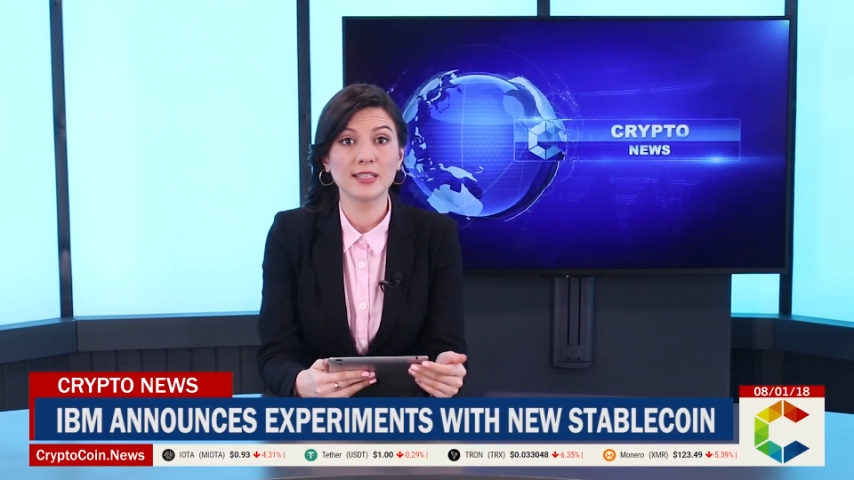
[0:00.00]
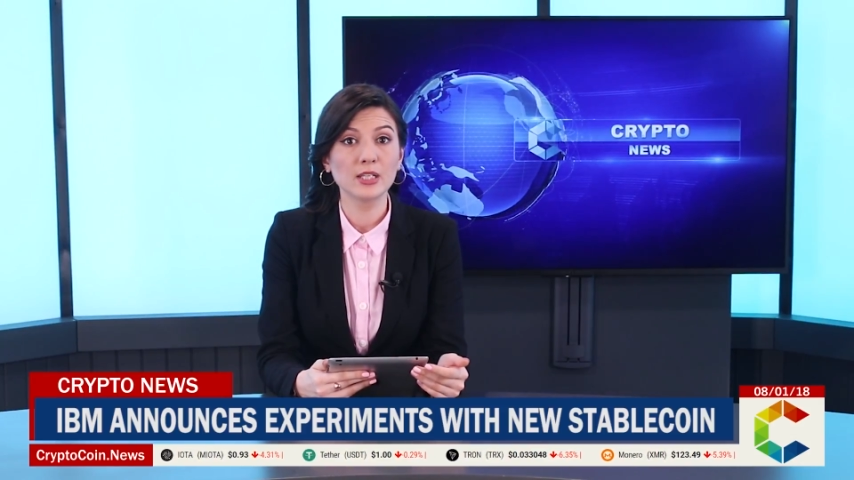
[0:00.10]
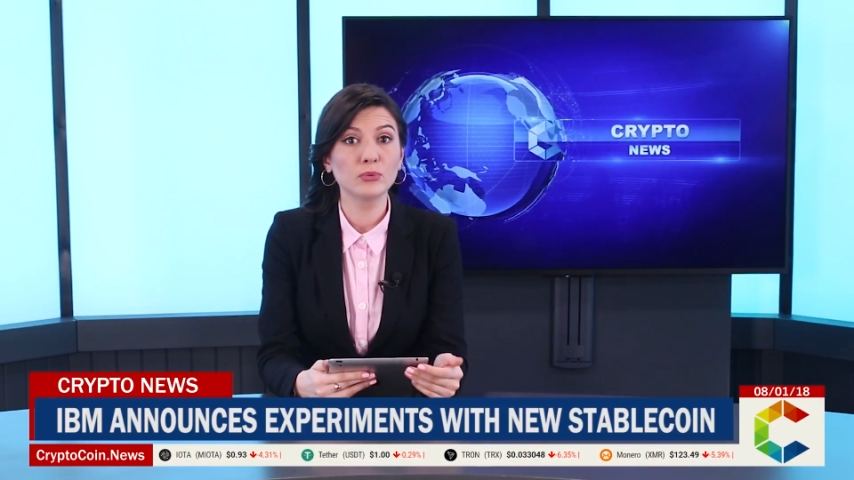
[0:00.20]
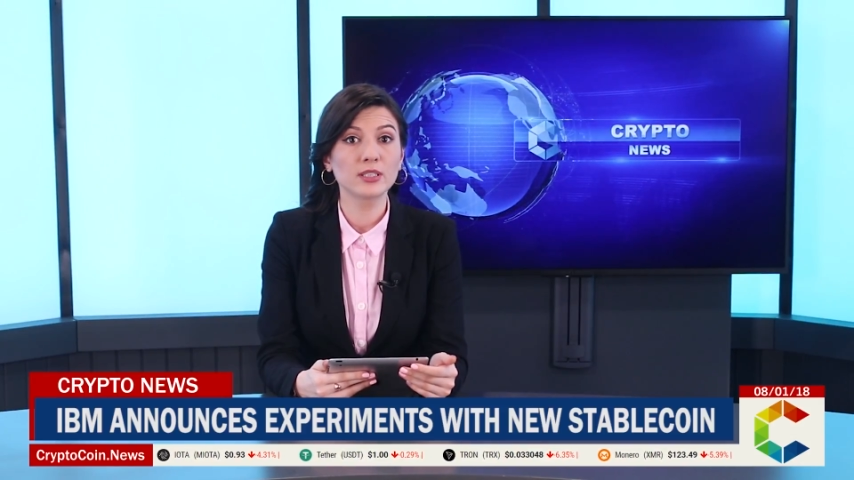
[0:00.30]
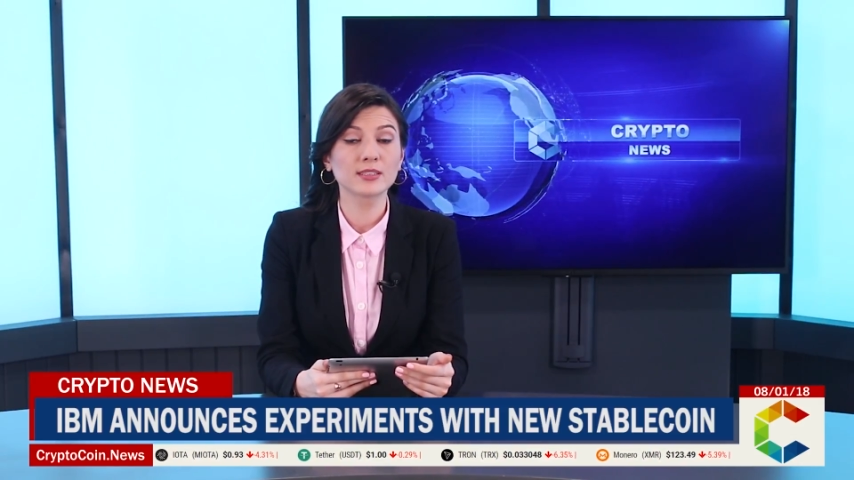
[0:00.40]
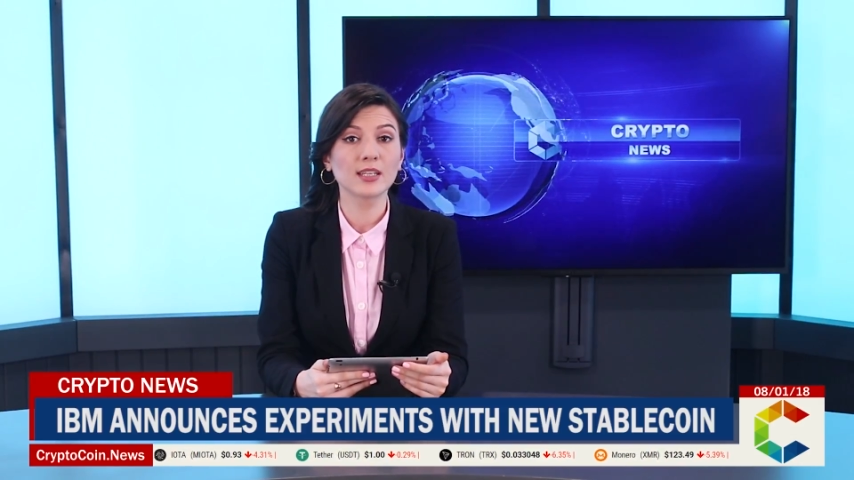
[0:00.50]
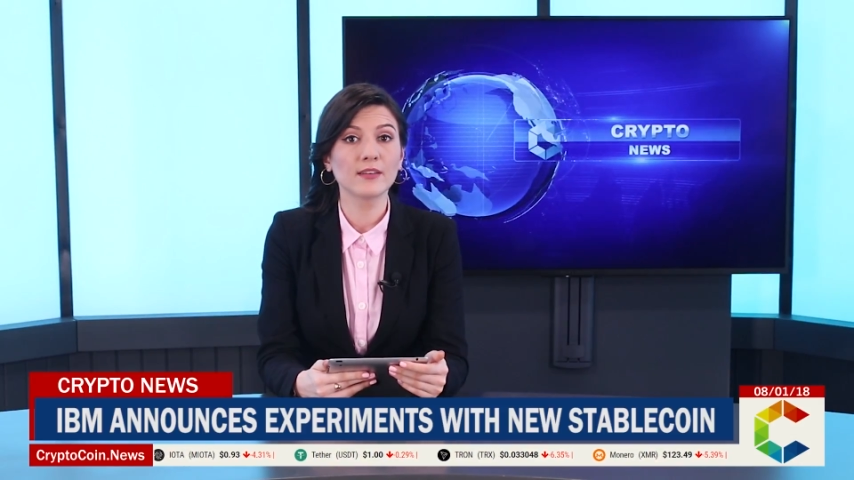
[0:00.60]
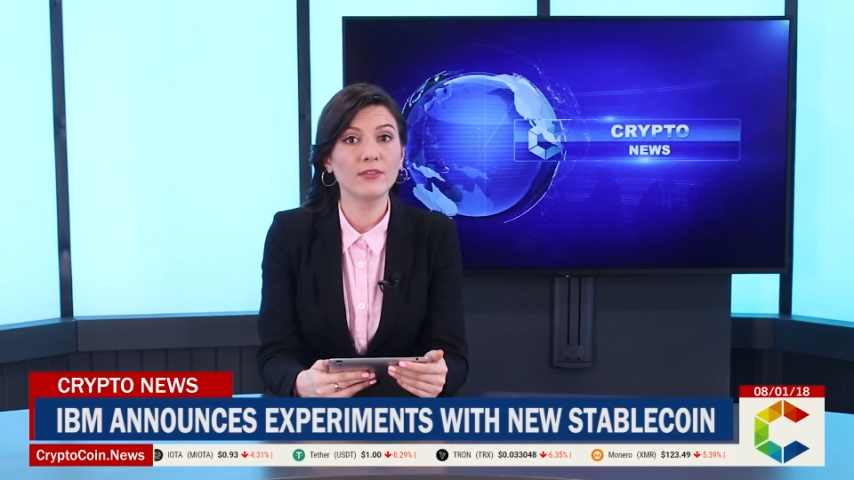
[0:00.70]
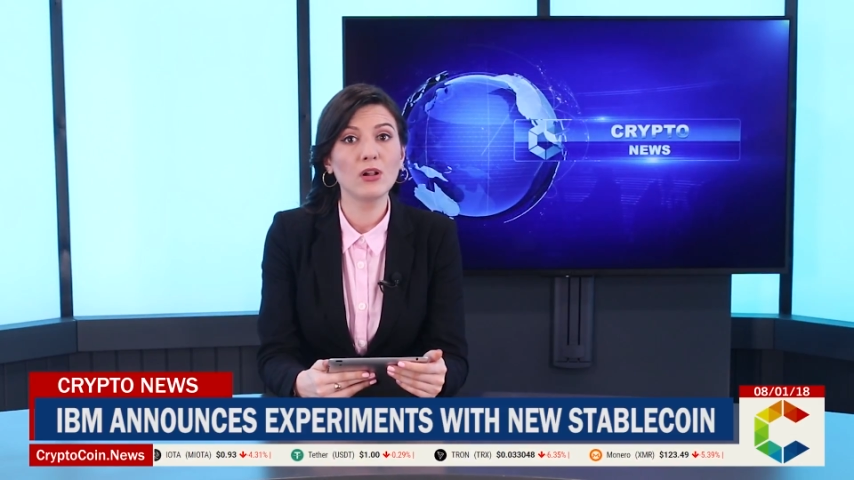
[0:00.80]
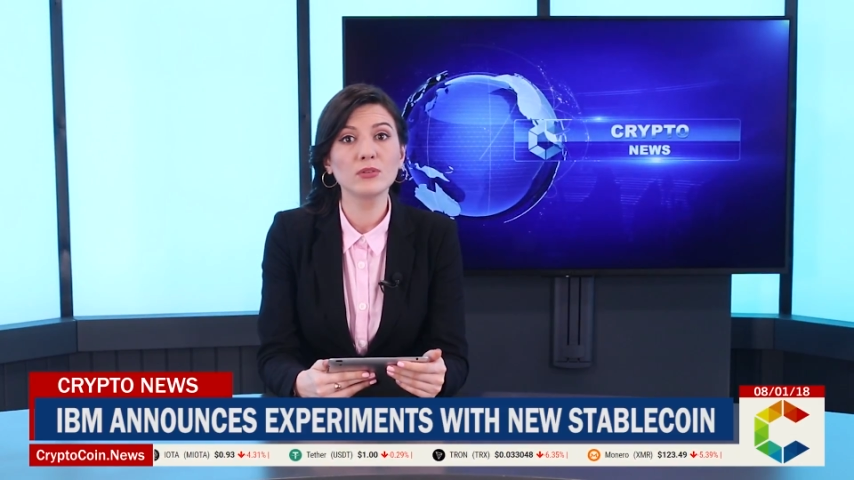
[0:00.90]
networks
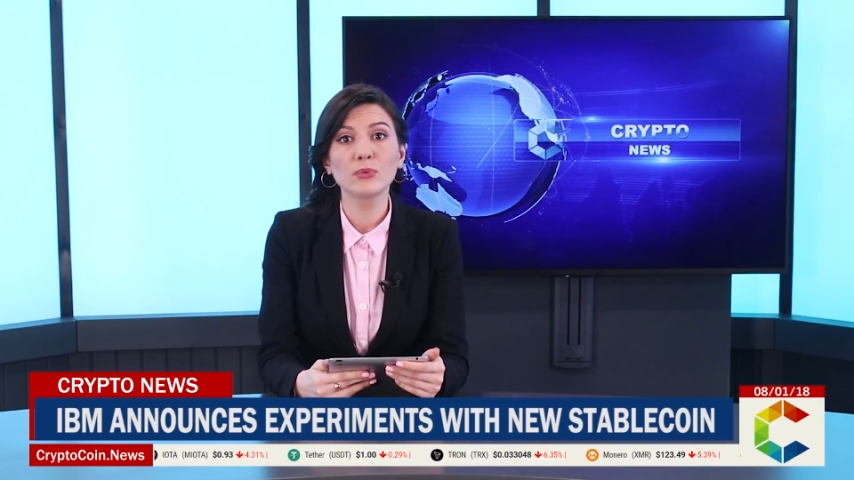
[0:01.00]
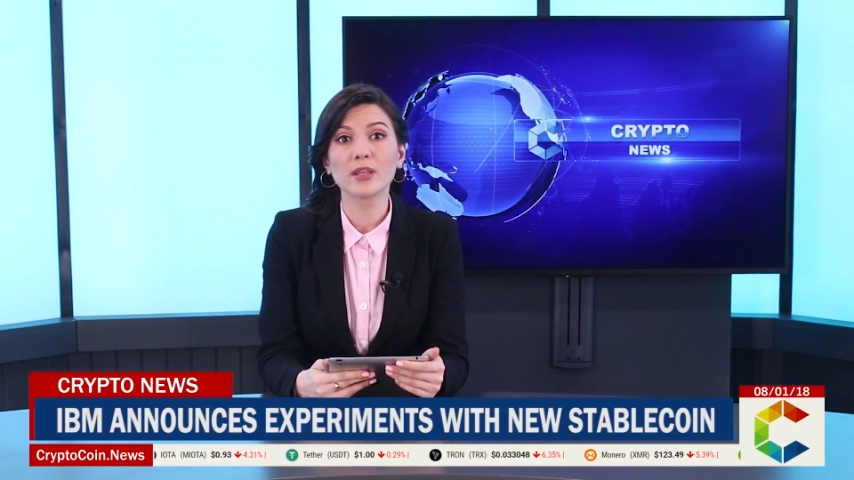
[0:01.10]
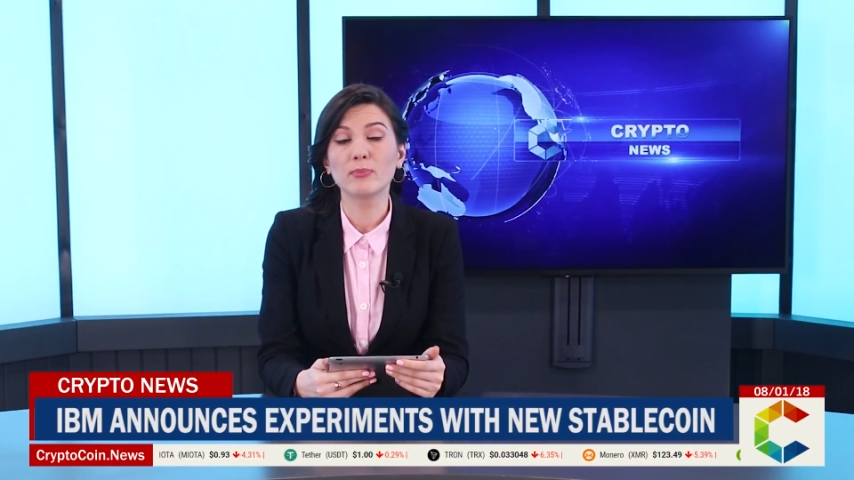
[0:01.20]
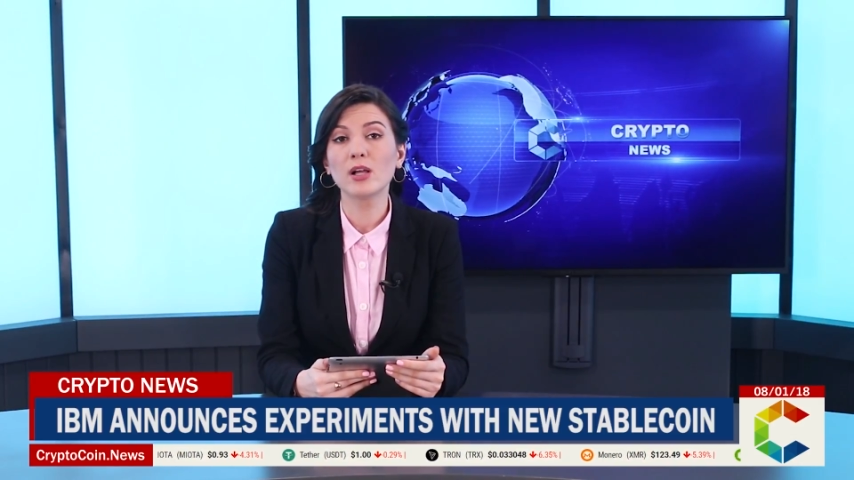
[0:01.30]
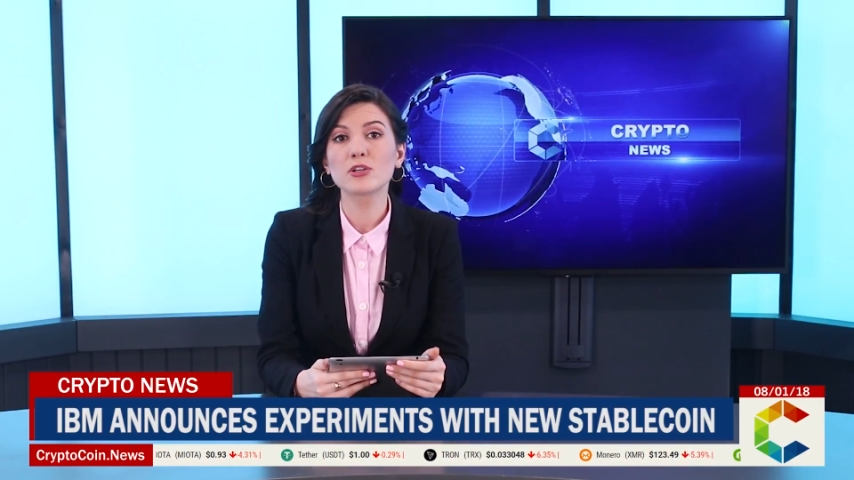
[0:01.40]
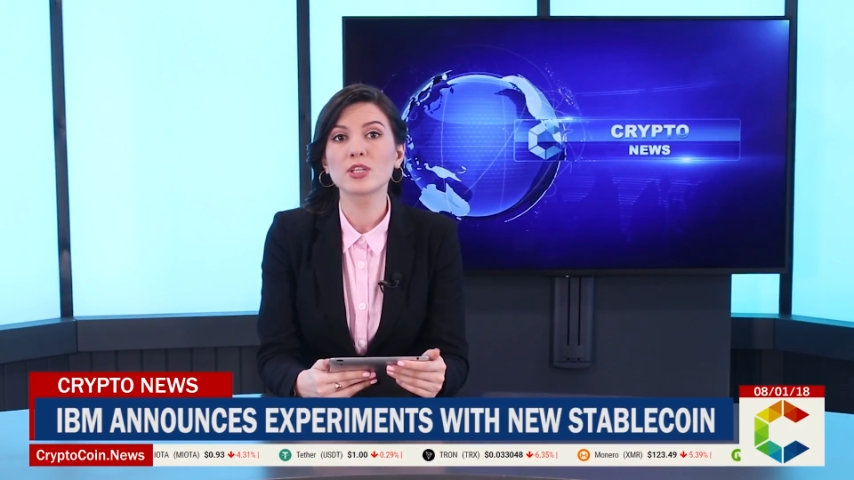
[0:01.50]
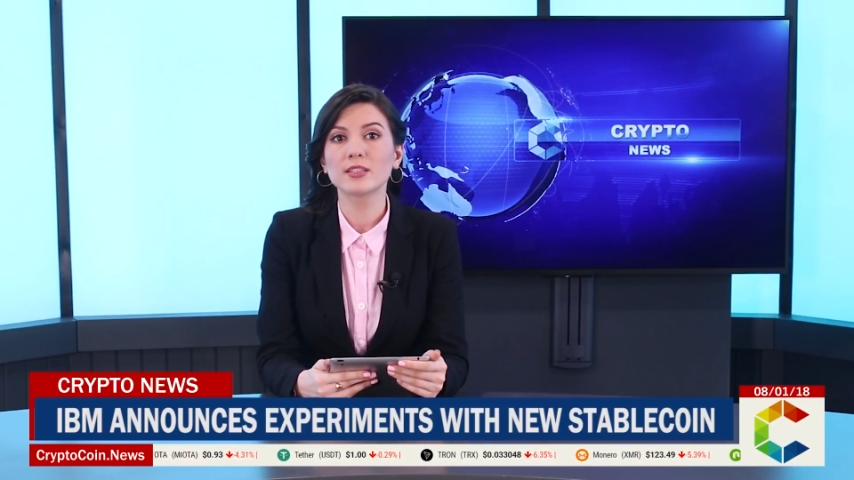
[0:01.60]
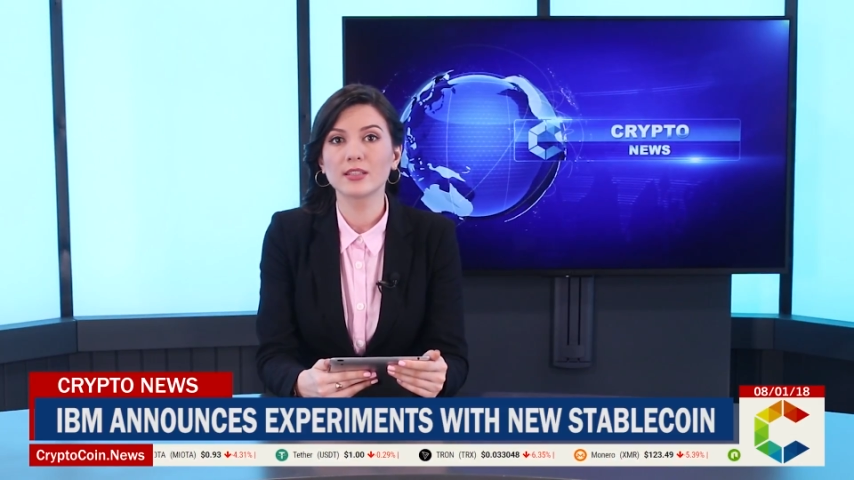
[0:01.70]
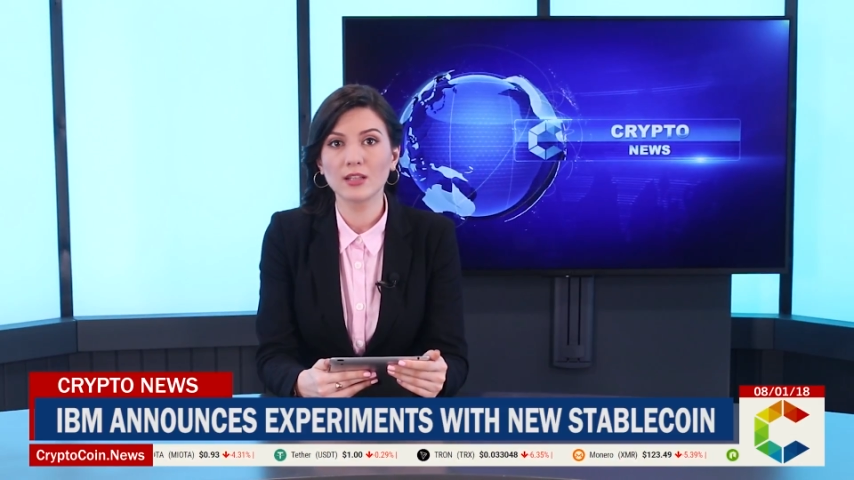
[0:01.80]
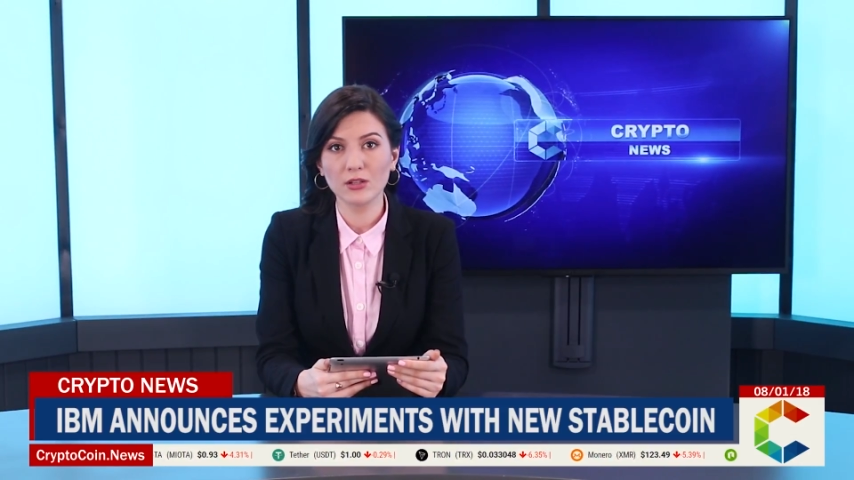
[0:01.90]
involved with
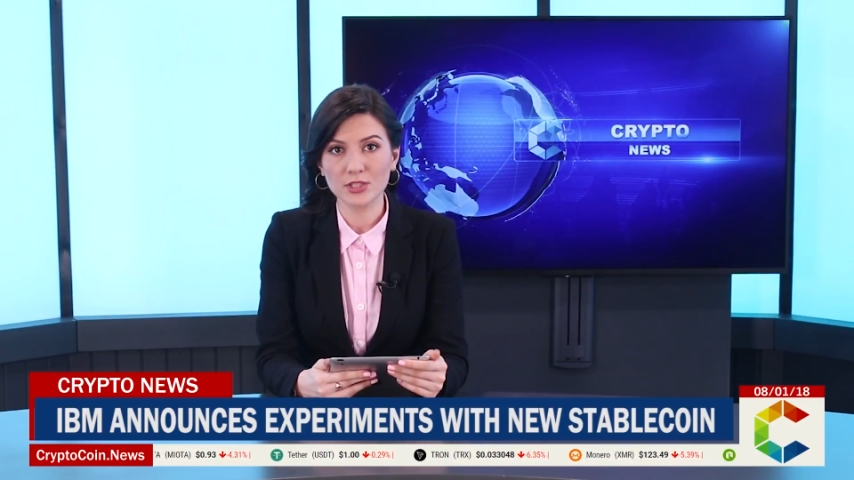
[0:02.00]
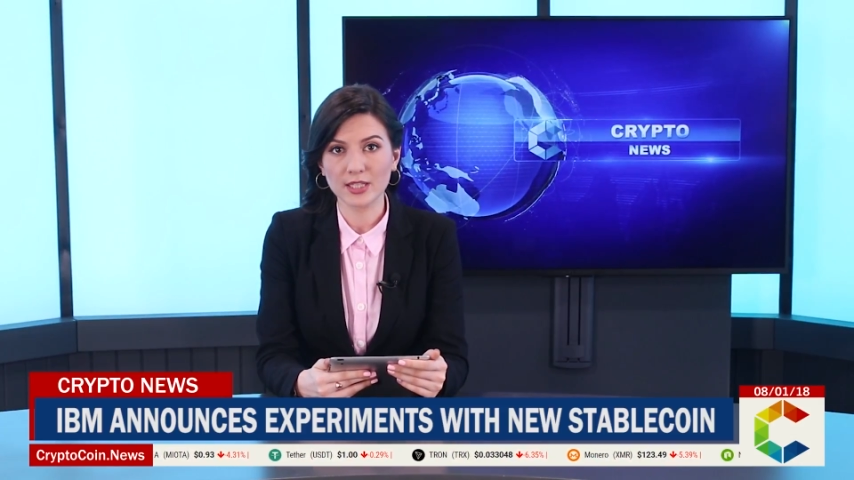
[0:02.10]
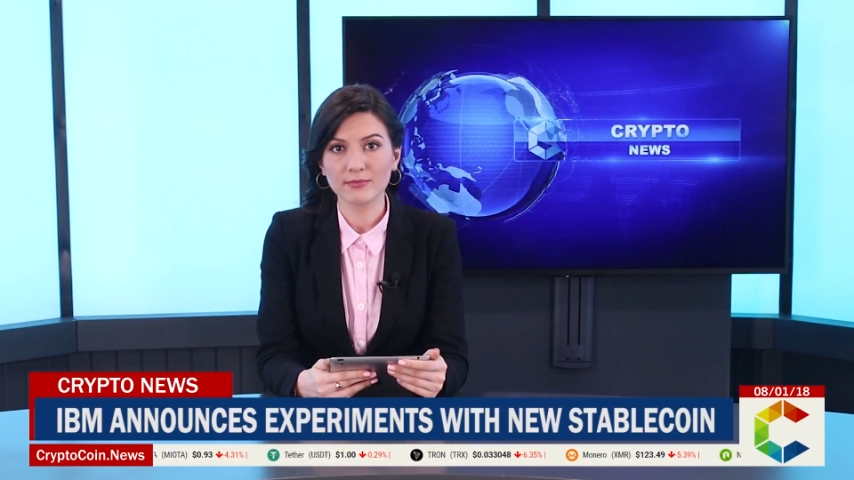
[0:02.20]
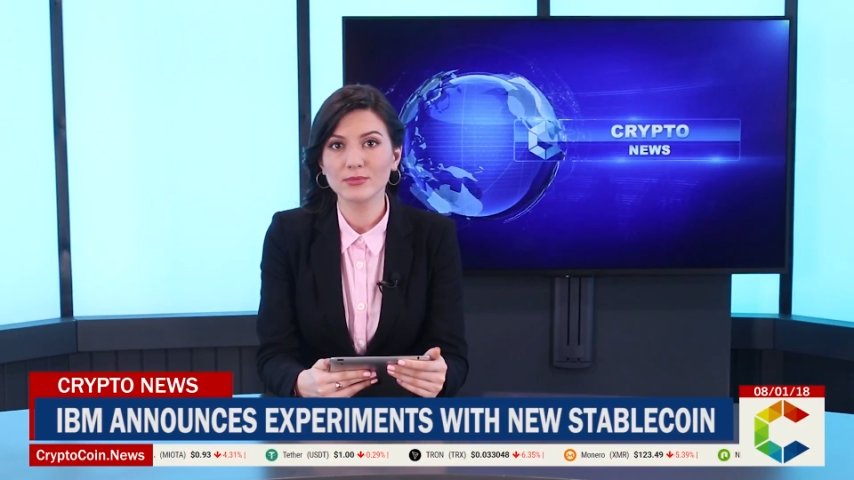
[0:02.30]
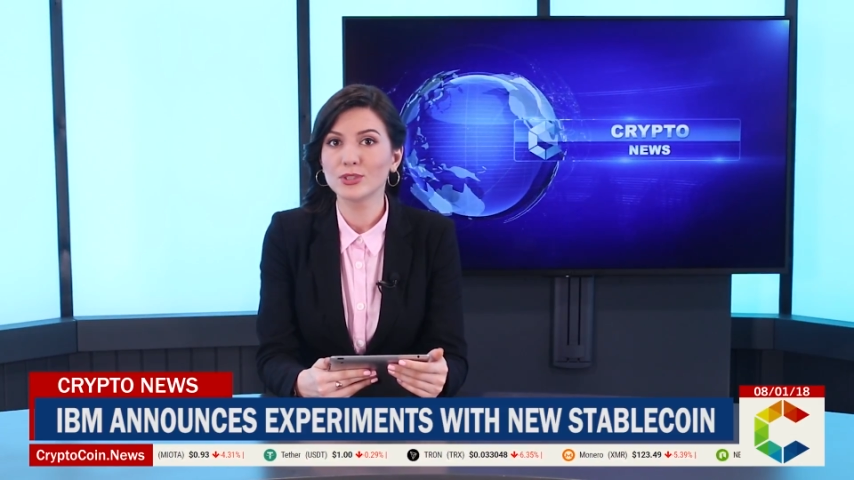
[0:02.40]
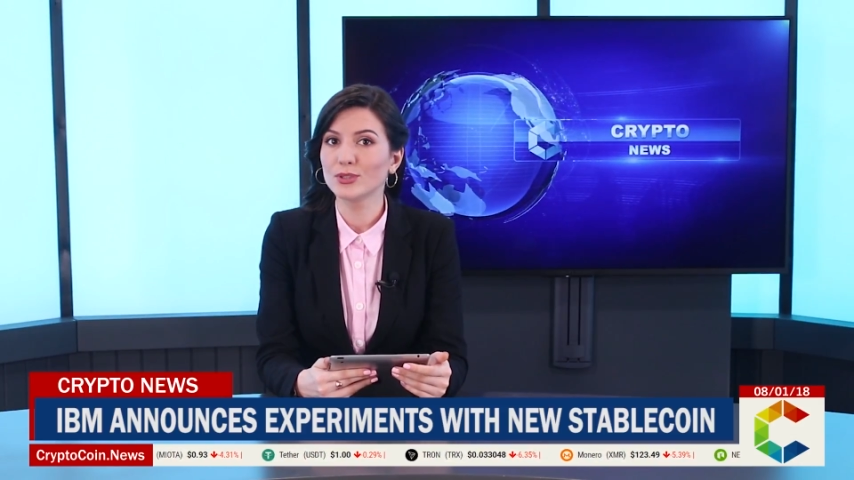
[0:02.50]
blockchain technology.